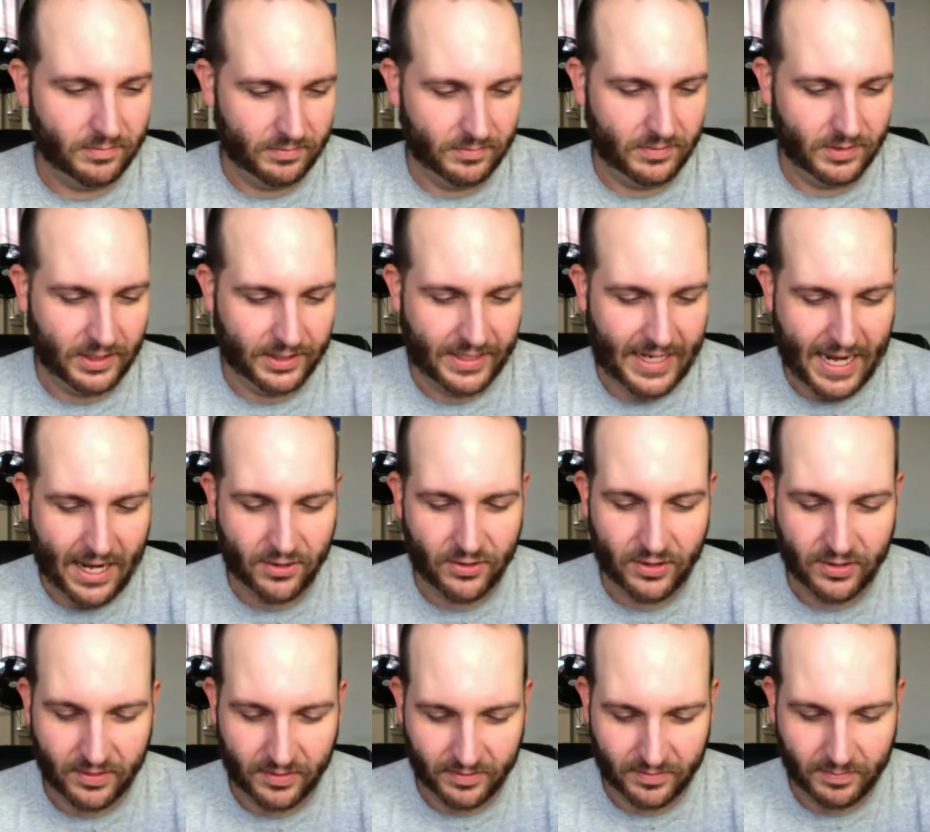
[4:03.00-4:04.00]

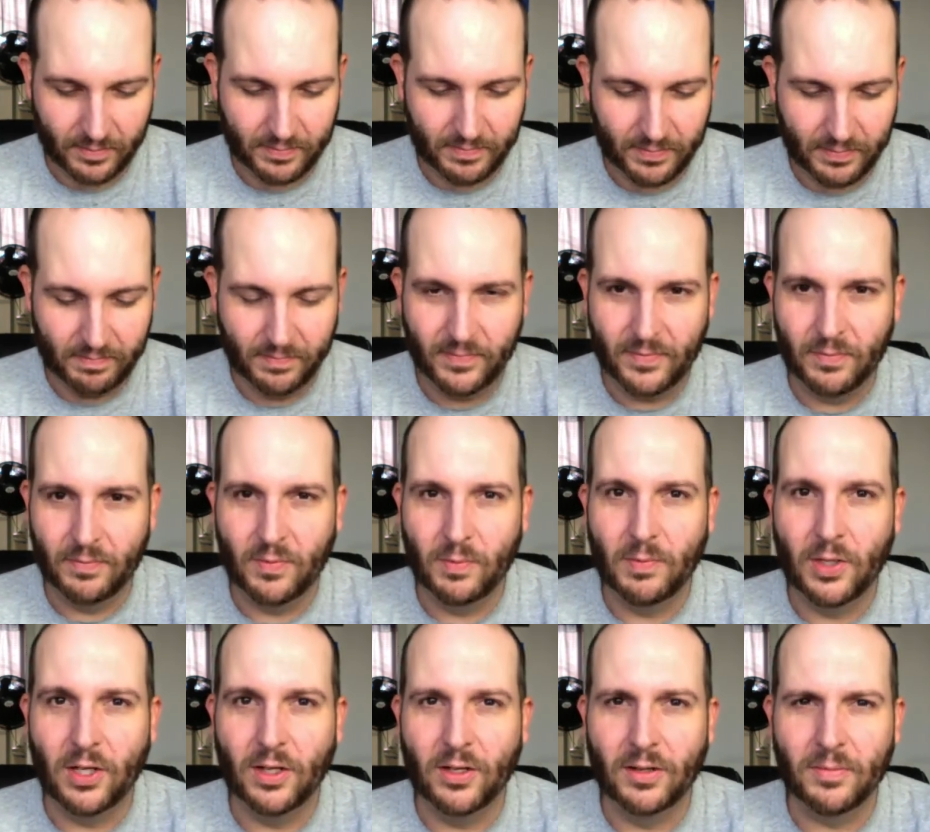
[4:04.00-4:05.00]
Italian
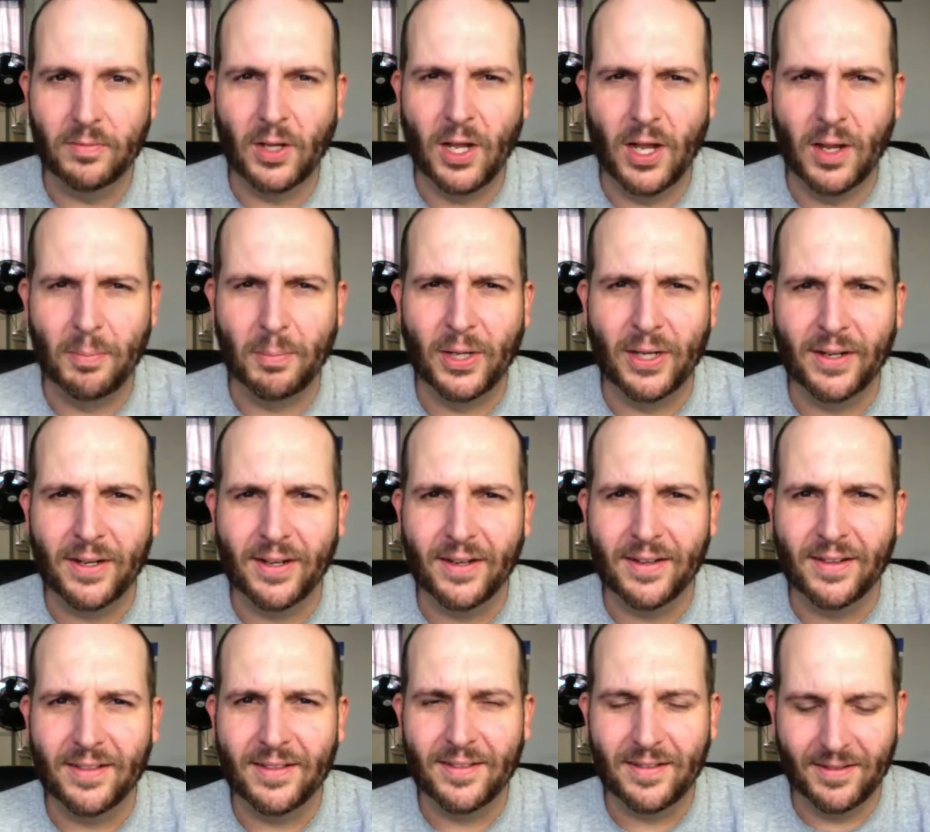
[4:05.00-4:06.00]
uh, hot pocket
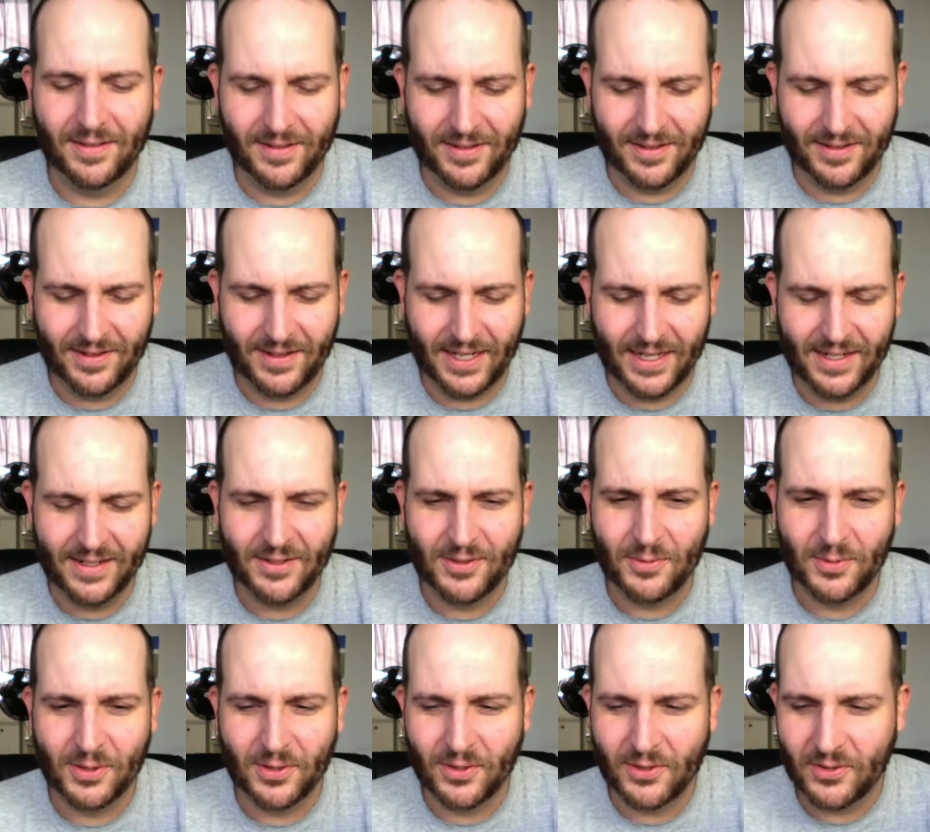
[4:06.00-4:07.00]
things.
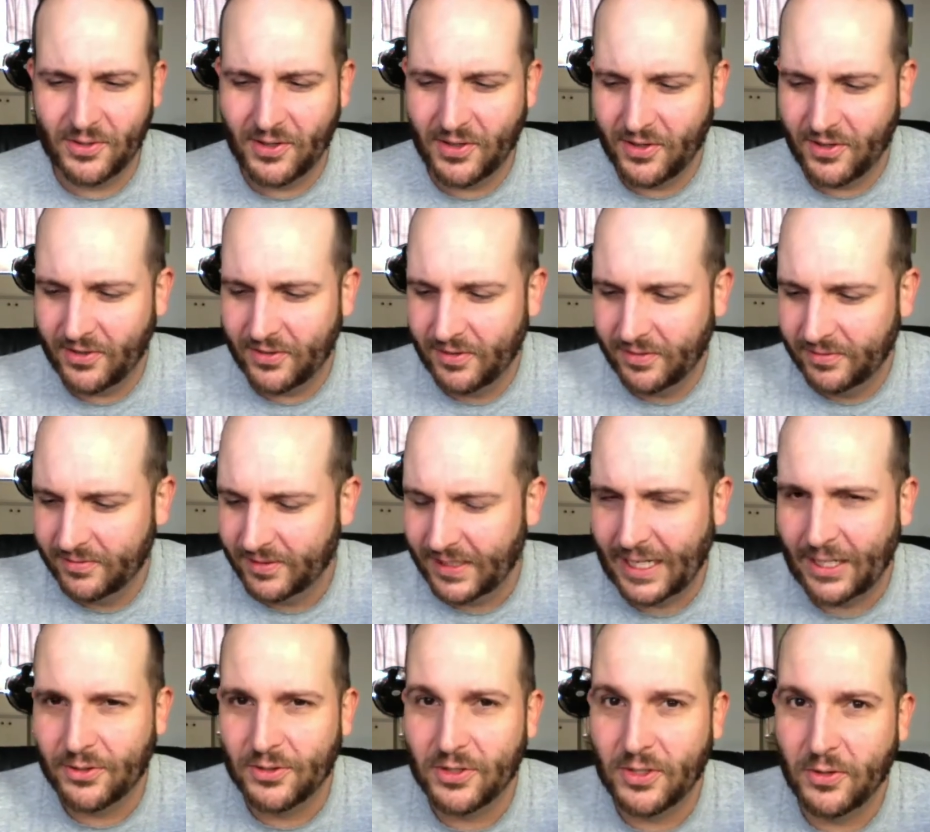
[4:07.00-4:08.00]
What are those called?
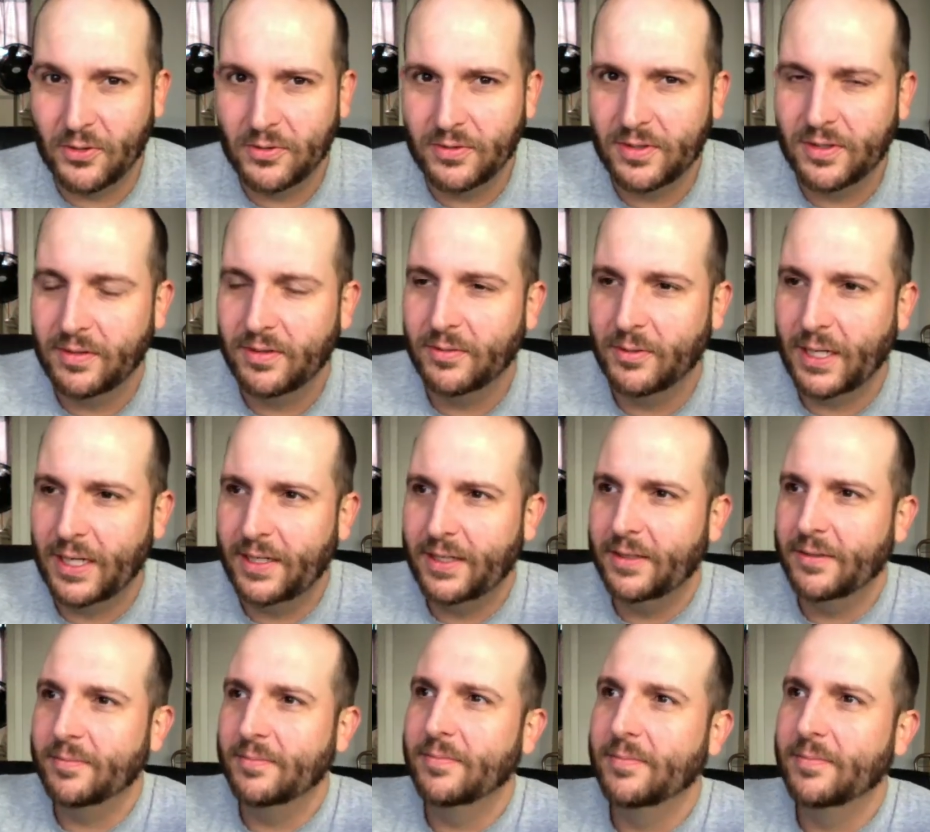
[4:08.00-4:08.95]
Calzones, right?